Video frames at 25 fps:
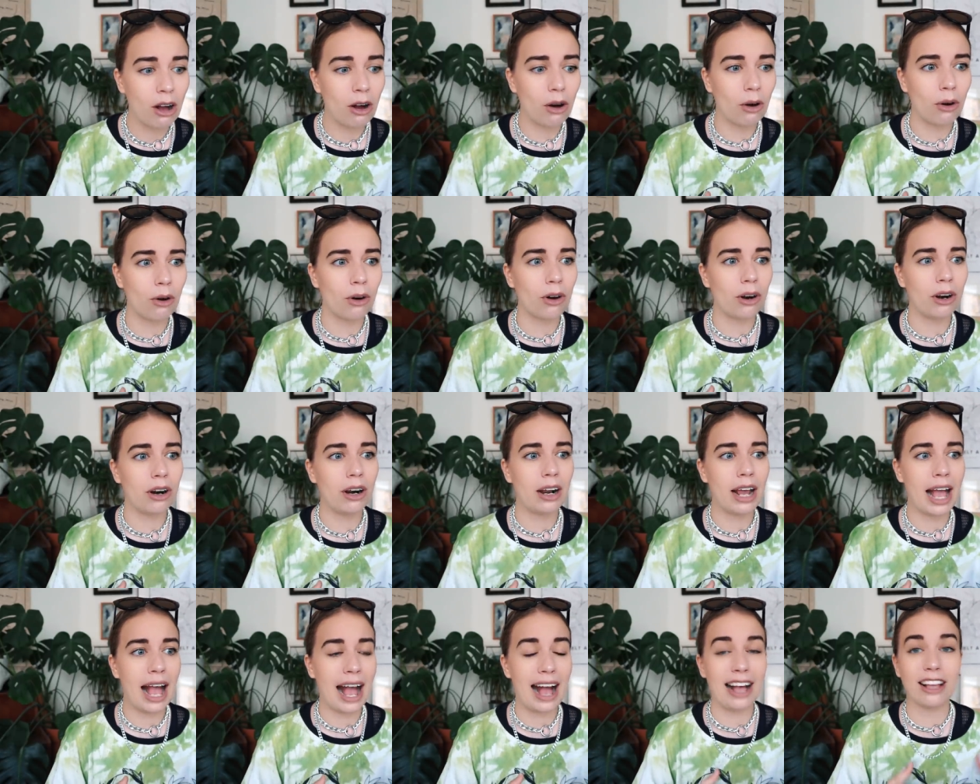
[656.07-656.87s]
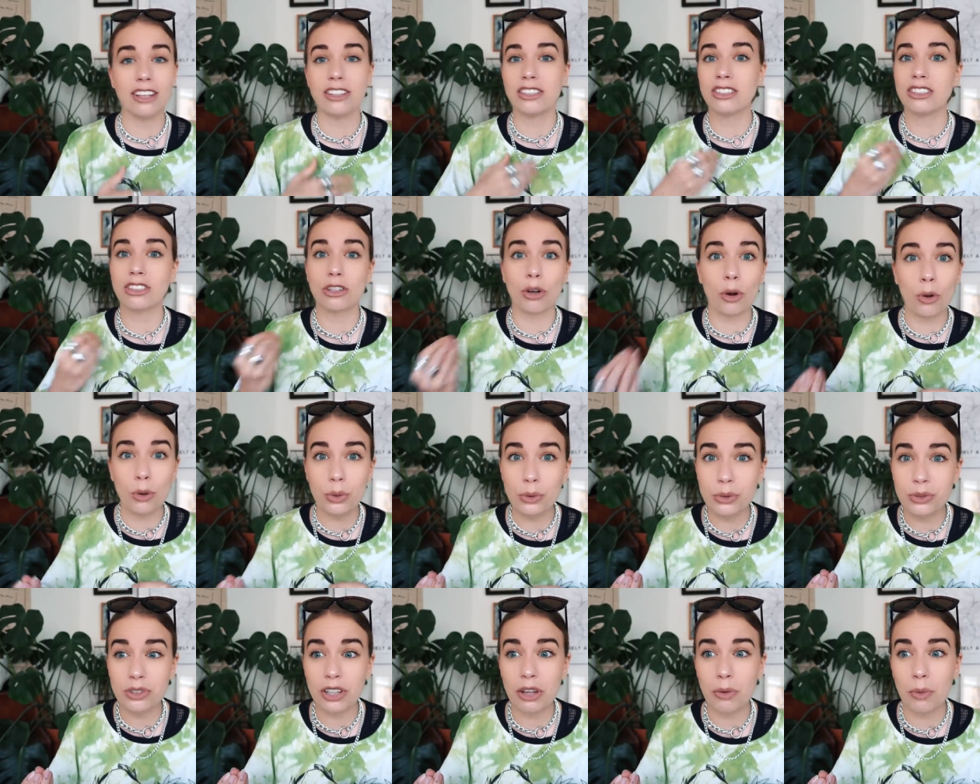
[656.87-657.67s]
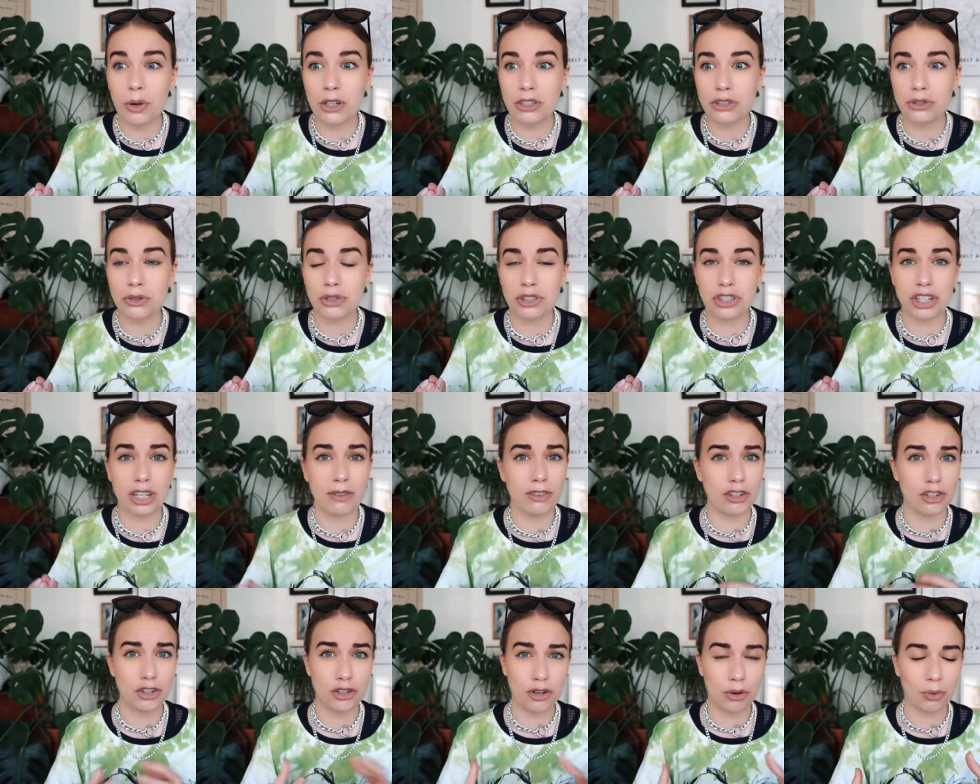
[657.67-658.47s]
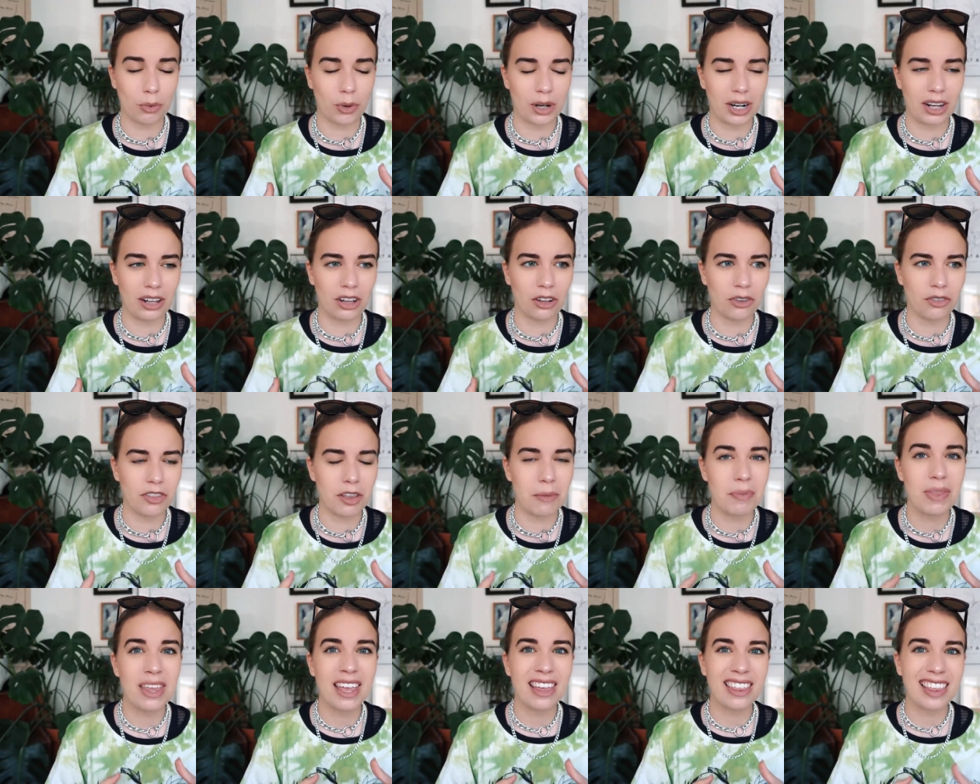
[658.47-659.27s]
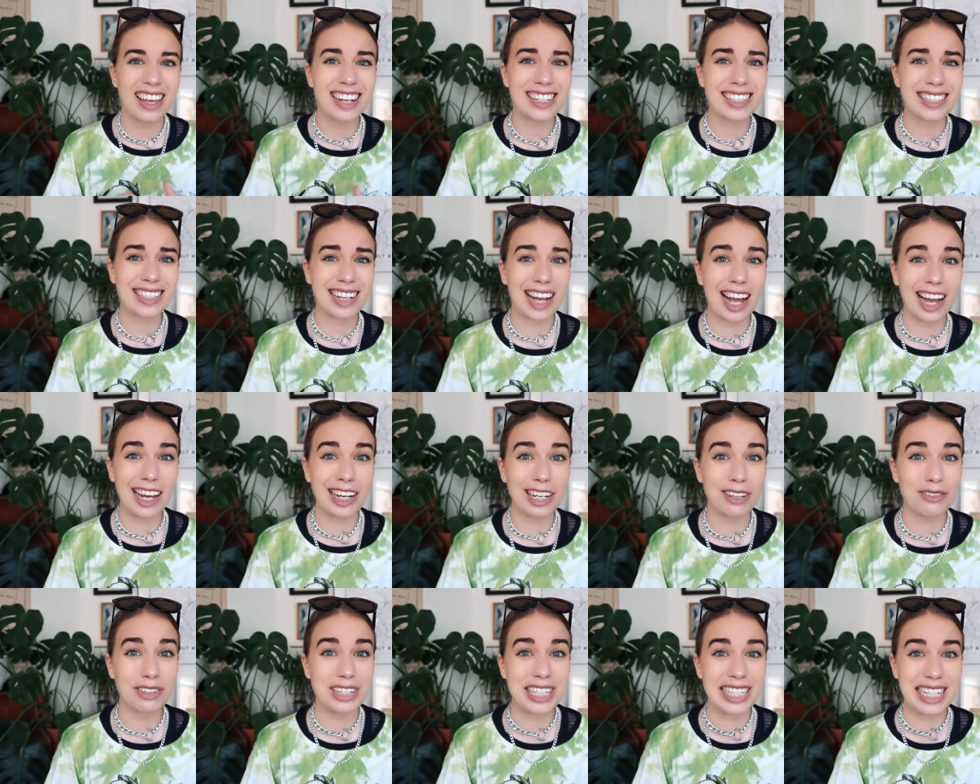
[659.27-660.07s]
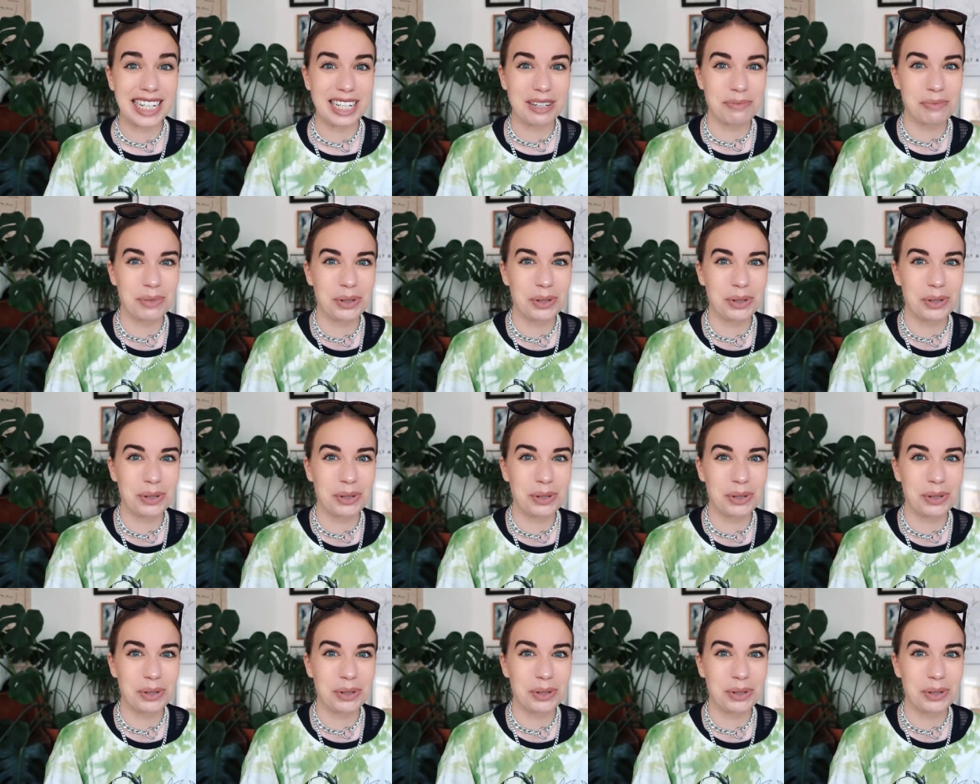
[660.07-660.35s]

or has goals they want to achieve and you don't want to help them, that's kind of a dick